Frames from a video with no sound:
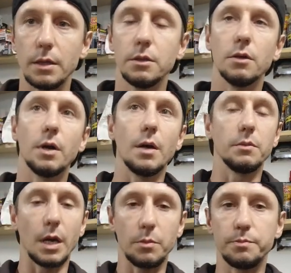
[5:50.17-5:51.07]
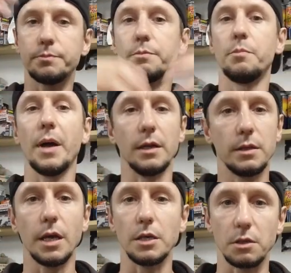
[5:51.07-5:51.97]
you know, I bet
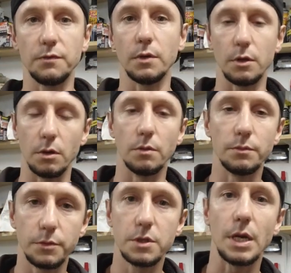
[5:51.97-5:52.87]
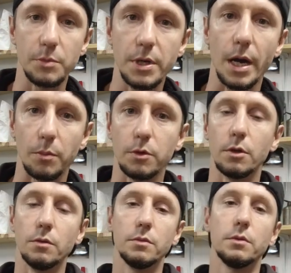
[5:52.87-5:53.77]
it takes, some time, you
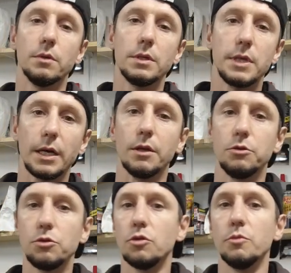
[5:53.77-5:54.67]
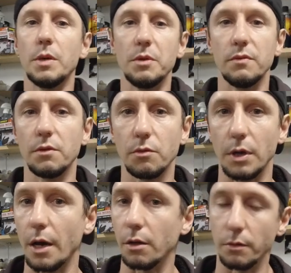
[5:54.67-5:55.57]
know, second, two, maybe even
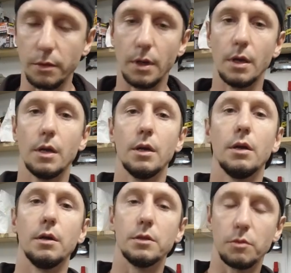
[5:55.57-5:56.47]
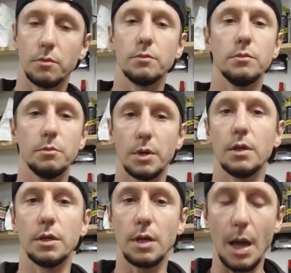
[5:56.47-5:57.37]
three, I don't know. But
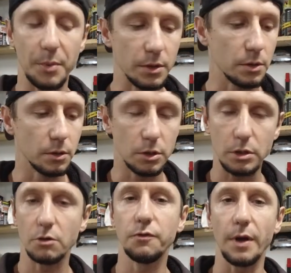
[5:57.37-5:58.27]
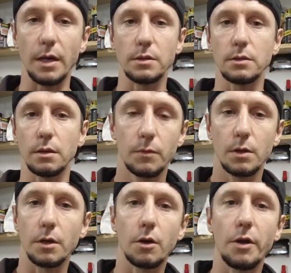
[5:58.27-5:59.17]
it happens so fast,
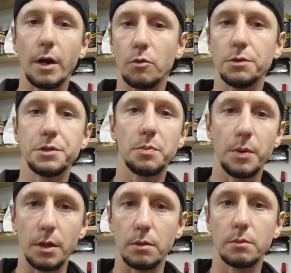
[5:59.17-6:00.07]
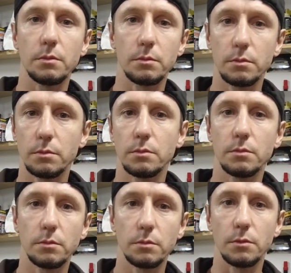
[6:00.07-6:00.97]
the crank will spin
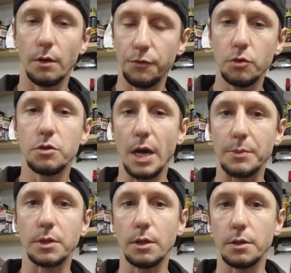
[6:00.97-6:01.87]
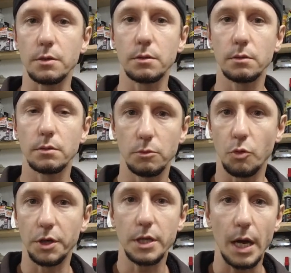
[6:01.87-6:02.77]
a few times at least,
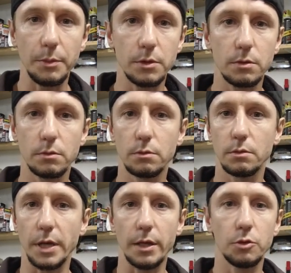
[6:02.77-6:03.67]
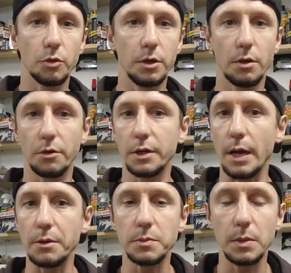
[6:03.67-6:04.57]
20 times, 10, 20, 30 times